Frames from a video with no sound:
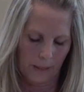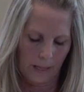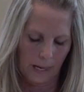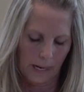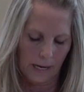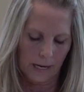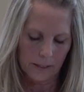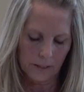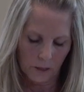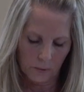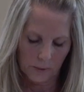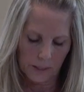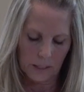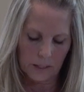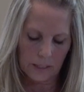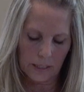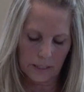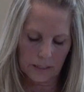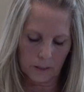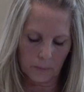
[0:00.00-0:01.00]
I know what
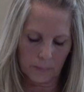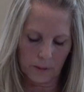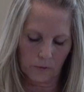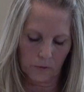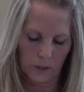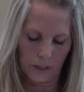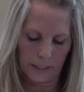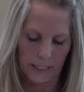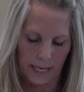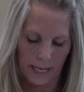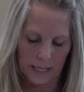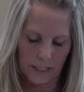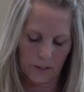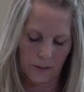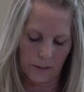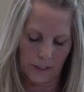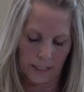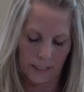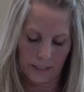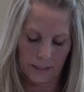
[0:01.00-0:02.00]
it's like to be really
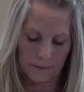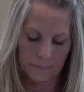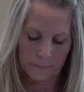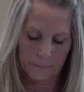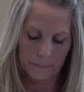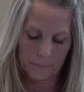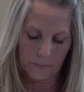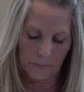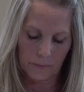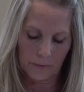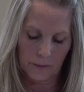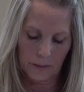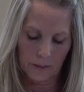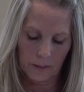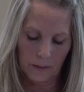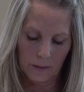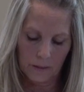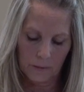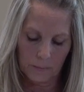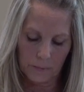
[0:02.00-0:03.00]
angry.
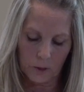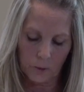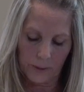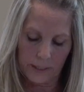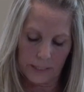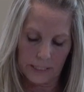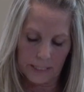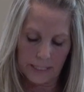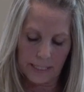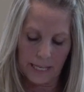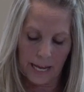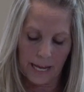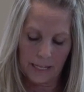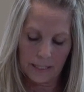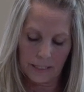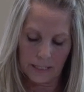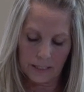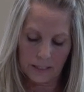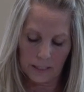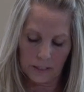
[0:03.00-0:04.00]
Between the
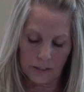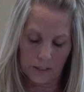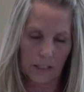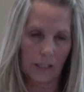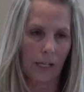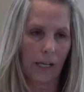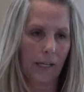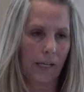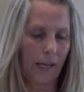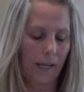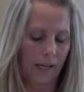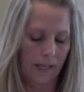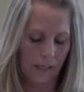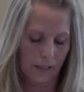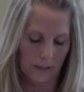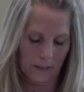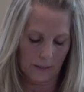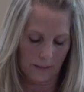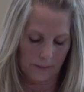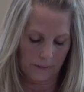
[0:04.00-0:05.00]
sadness, there's a lot of
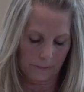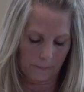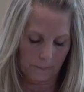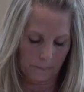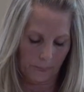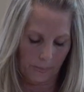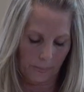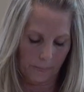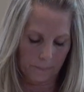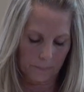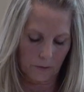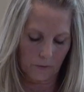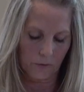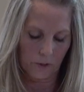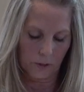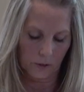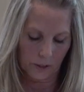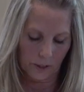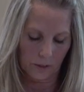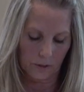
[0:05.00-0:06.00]
anger. To
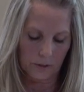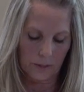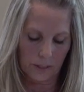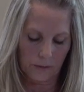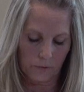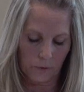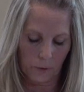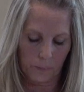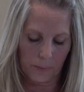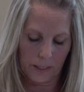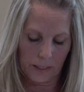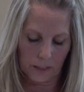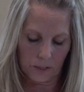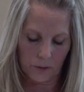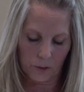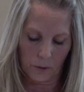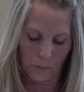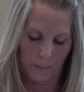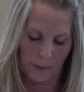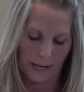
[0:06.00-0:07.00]
feel guilty for being
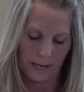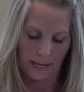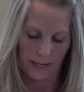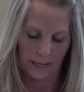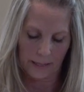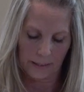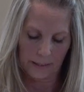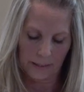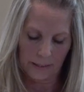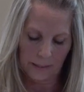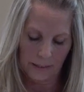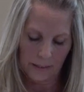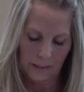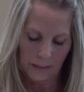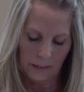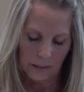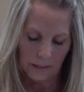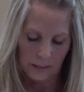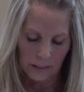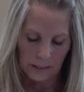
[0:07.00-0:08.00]
so mad,
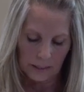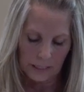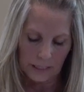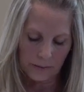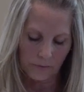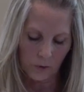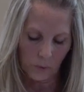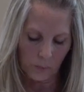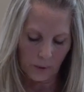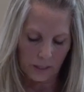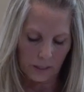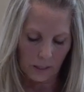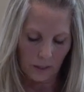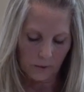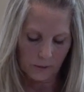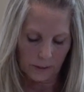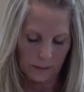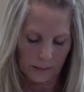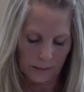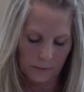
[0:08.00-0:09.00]
even when
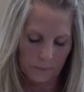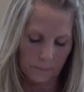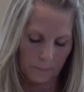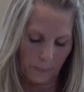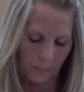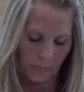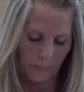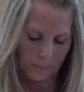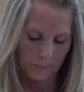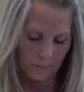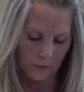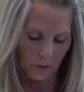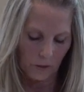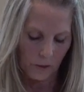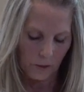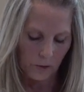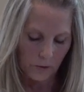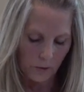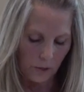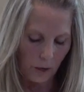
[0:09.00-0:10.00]
knowing all
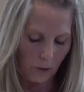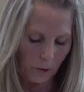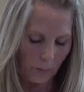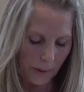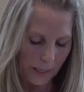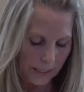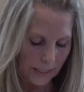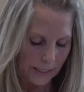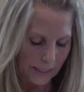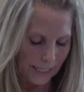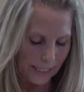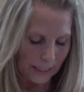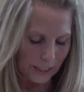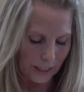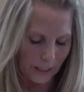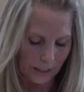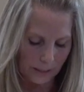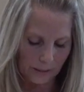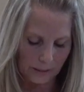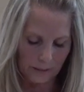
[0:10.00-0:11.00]
you know about
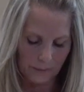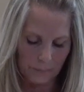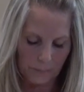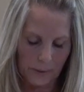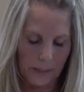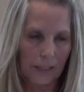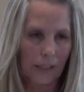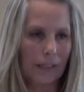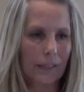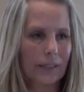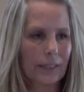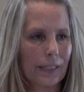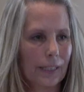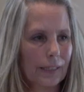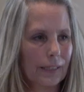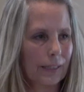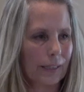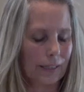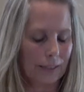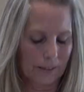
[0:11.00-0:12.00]
addiction being a
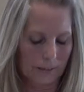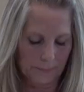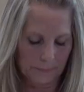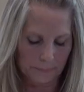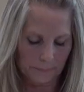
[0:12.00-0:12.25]
sickness.